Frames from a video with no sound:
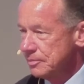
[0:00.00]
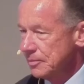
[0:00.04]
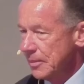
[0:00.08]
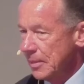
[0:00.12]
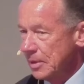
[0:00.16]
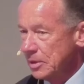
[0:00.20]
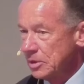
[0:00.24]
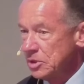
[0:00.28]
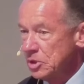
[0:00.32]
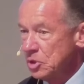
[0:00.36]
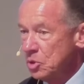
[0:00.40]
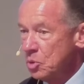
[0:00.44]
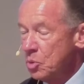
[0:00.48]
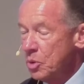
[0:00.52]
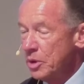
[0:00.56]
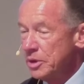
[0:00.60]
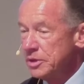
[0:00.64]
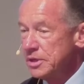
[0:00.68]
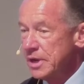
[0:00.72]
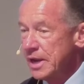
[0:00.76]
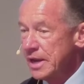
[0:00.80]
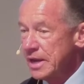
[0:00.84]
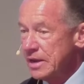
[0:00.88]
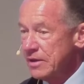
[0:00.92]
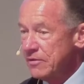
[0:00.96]
Until one
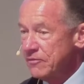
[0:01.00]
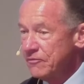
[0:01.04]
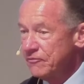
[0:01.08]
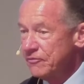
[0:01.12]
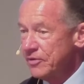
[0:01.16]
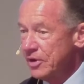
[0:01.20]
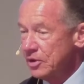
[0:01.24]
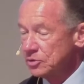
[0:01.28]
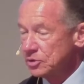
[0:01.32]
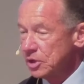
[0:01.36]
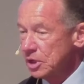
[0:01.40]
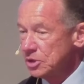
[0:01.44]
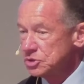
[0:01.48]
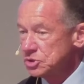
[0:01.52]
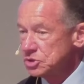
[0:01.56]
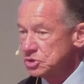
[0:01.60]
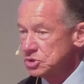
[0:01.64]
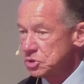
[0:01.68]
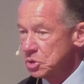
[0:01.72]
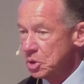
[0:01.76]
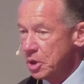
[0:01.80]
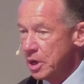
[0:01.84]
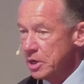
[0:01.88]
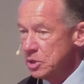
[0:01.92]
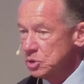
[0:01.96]
day he felt a
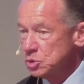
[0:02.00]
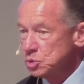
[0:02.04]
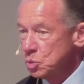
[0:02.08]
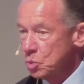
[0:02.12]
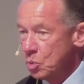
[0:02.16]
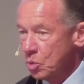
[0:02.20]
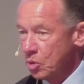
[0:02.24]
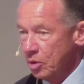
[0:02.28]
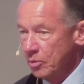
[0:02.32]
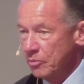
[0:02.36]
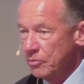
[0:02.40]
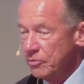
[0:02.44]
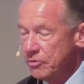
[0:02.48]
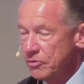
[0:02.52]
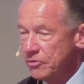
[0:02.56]
strange warmth,